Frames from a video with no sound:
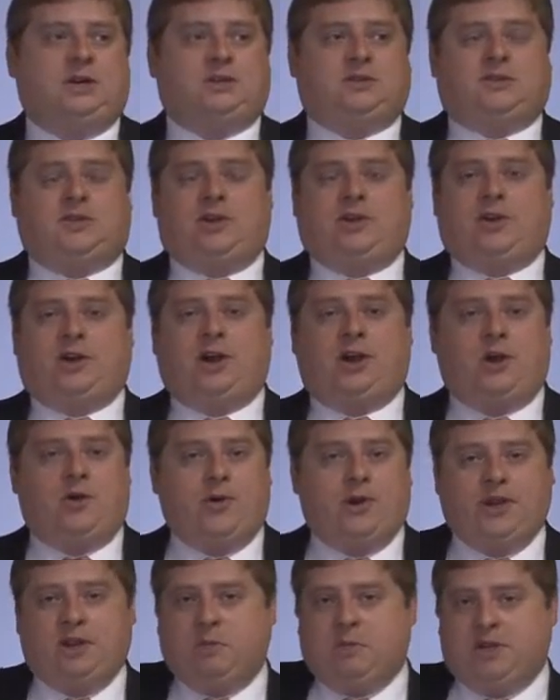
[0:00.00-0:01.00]
So there are
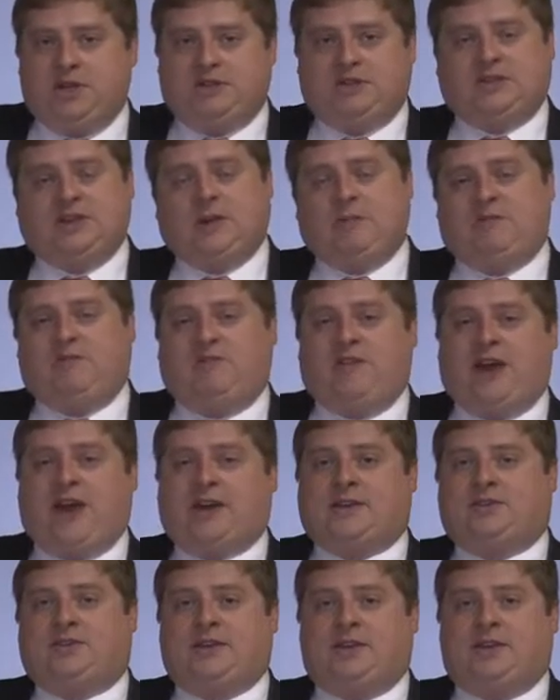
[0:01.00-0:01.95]
going to be some facts